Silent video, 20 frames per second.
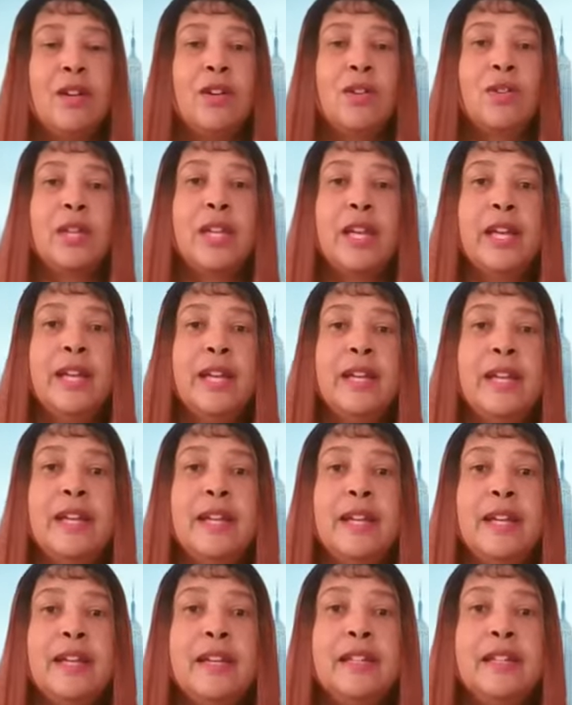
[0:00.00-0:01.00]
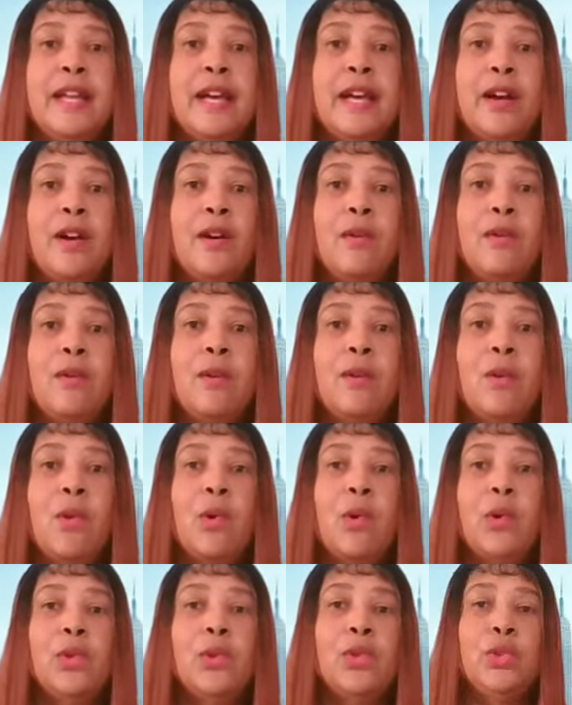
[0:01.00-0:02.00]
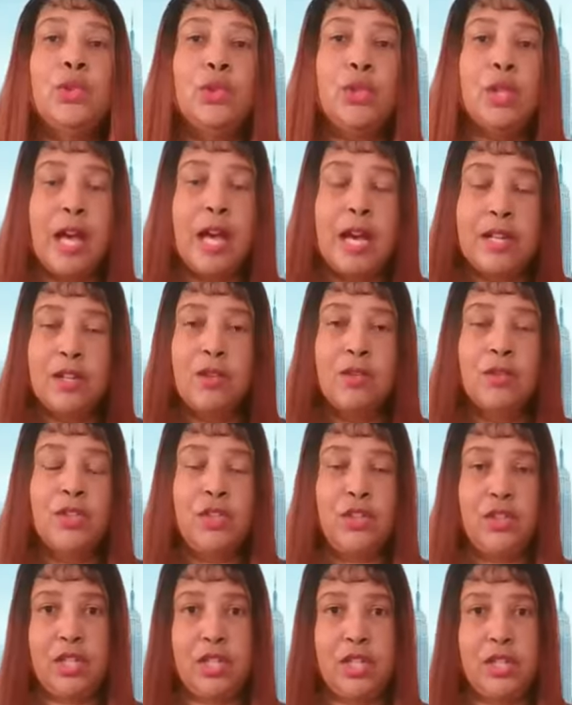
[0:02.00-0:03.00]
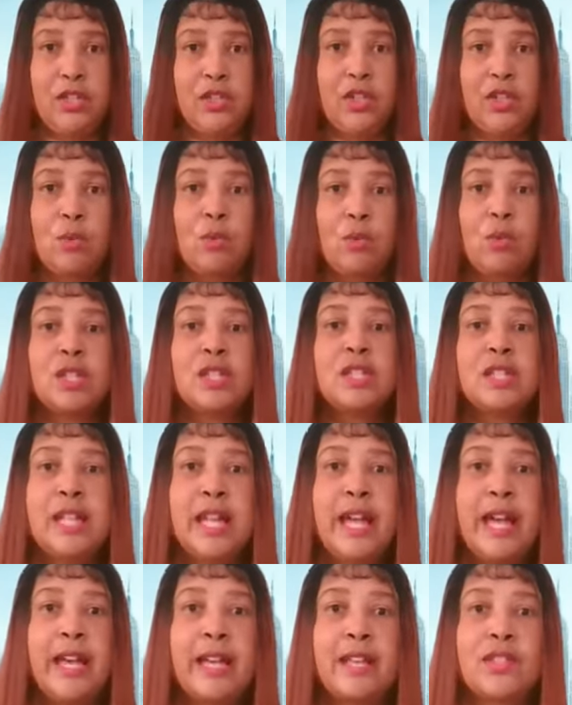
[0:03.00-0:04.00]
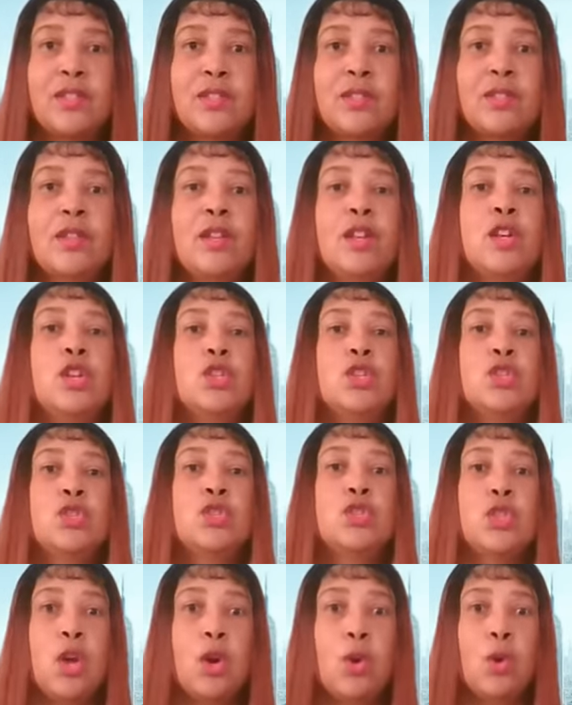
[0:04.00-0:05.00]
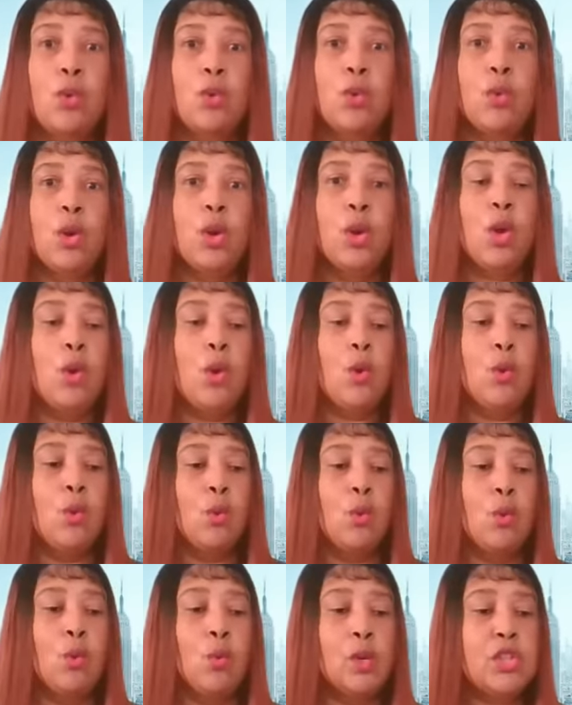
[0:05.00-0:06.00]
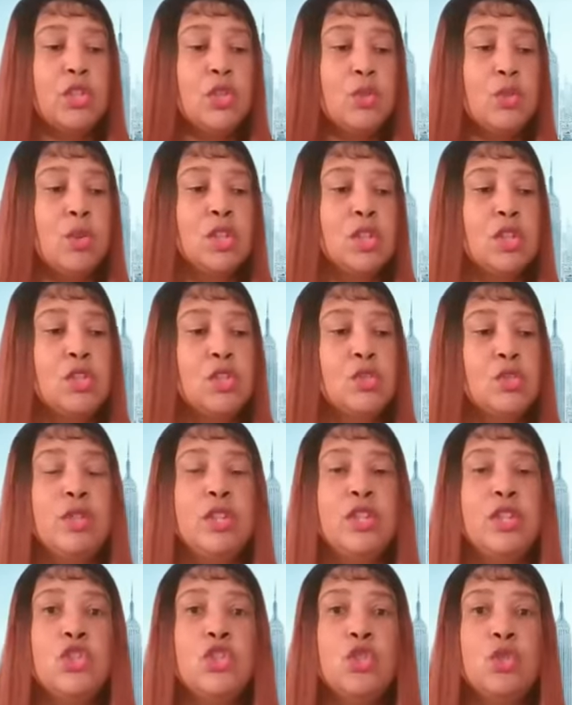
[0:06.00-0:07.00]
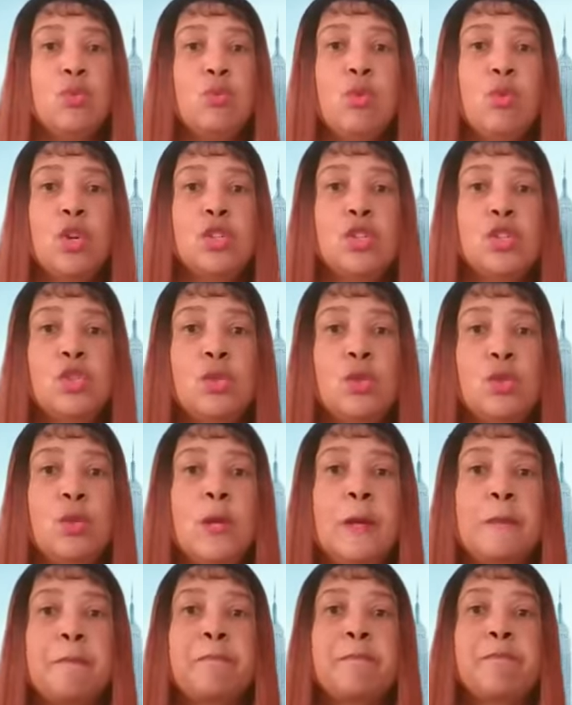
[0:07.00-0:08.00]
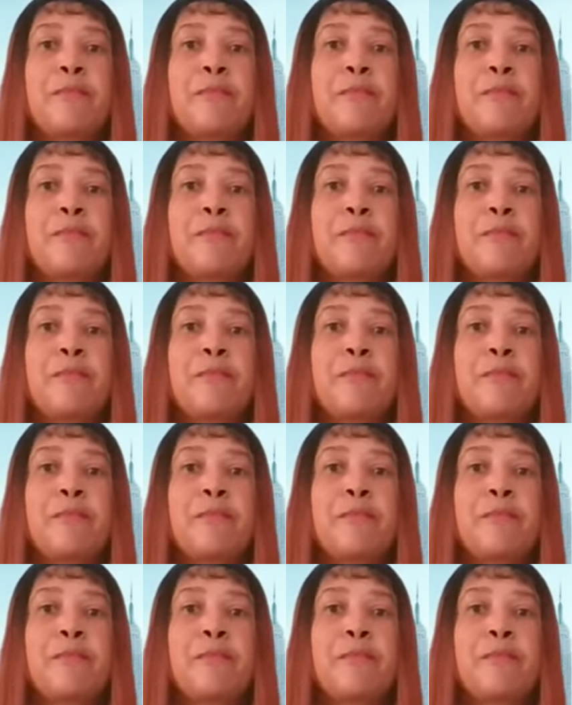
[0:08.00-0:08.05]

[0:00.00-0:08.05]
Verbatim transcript: Okay, now, you, I know that your kids are gonna want snacks. So what you wanna do is you want to